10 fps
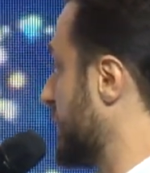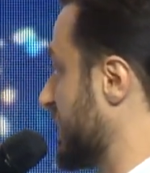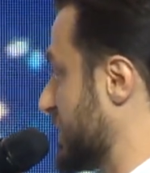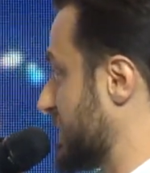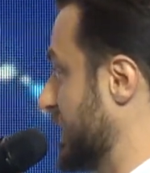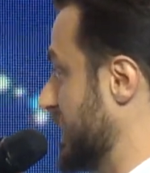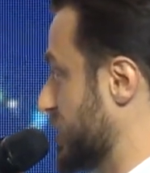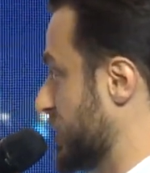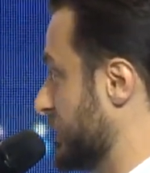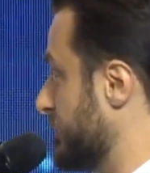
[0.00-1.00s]

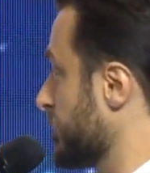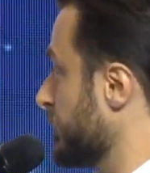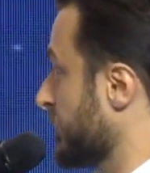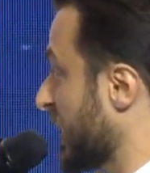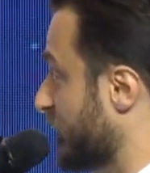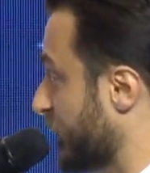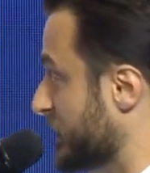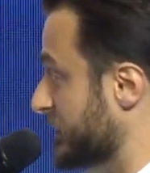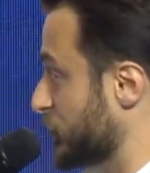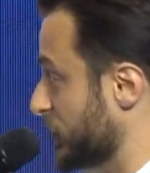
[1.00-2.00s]
distillation.
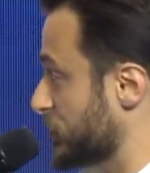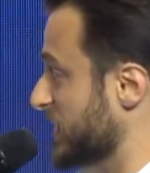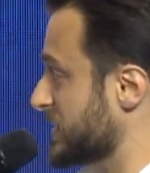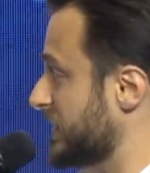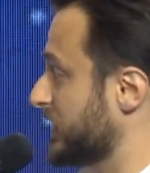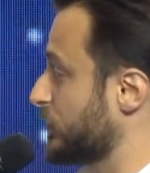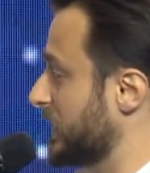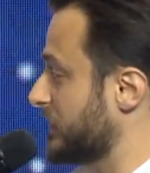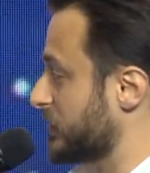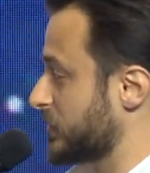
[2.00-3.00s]
To address that, we
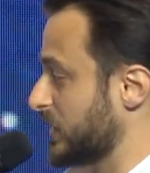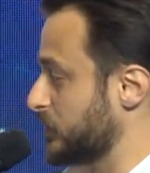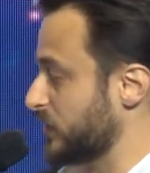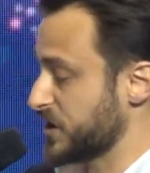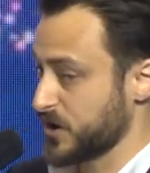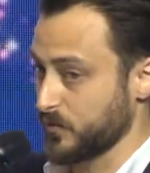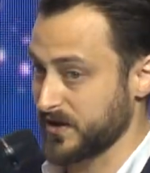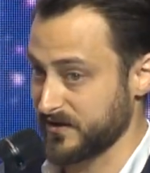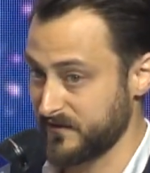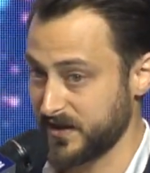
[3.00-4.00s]
have our collaboration
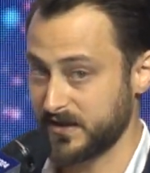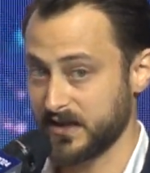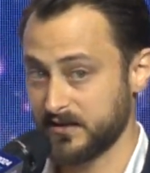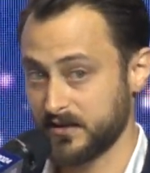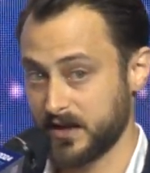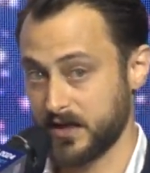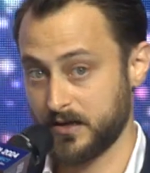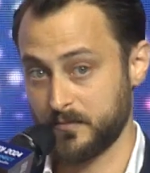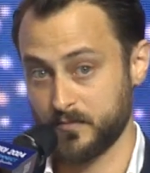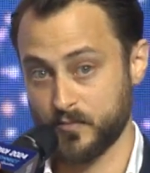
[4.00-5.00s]
with
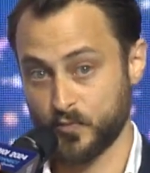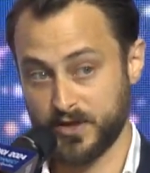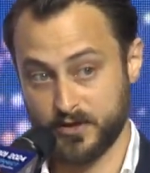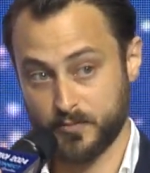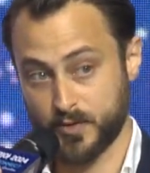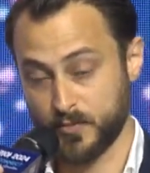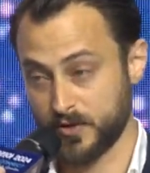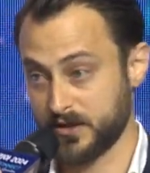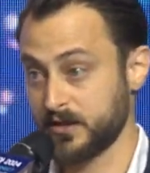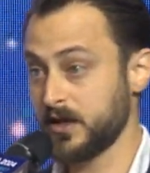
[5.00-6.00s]
NVIDIA. We are
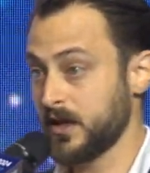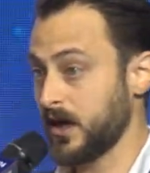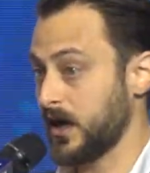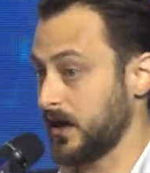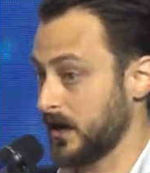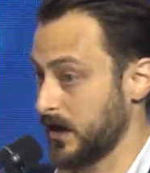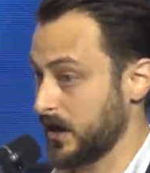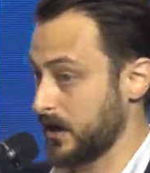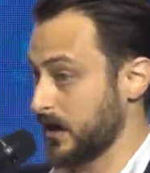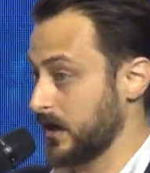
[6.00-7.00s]
promoting
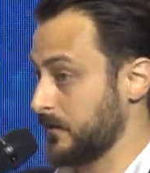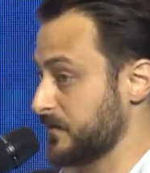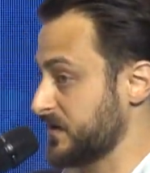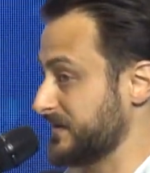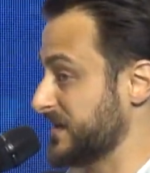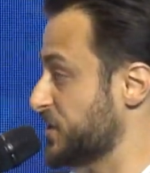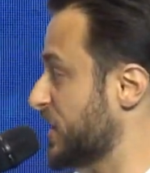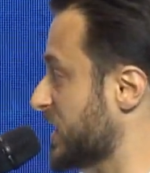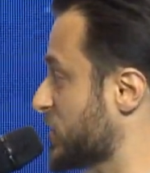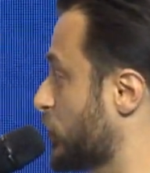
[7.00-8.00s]
the
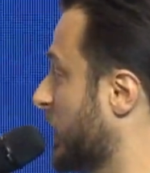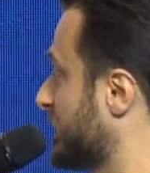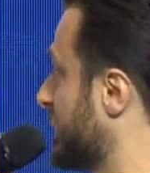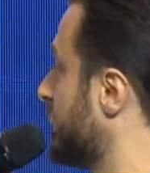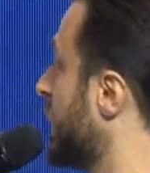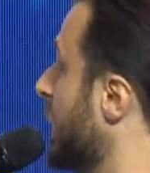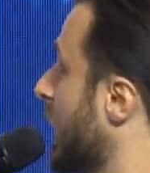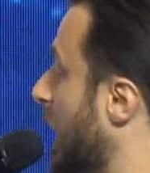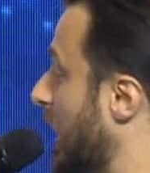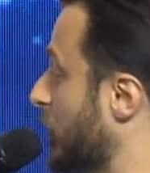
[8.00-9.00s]
DGX Quantum,
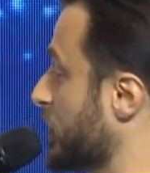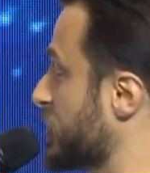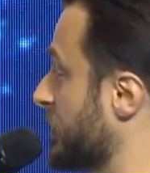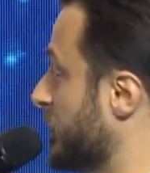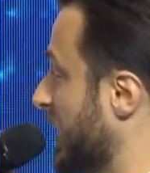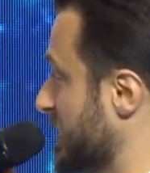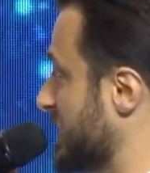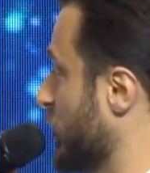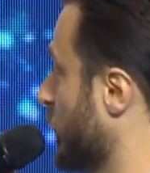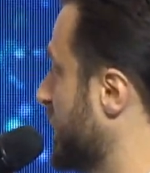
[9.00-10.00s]
which combines
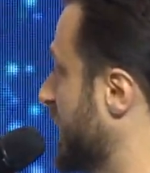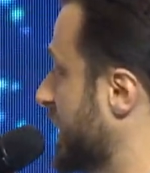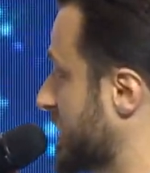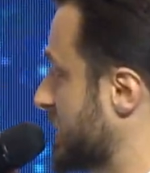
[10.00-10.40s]
the OPX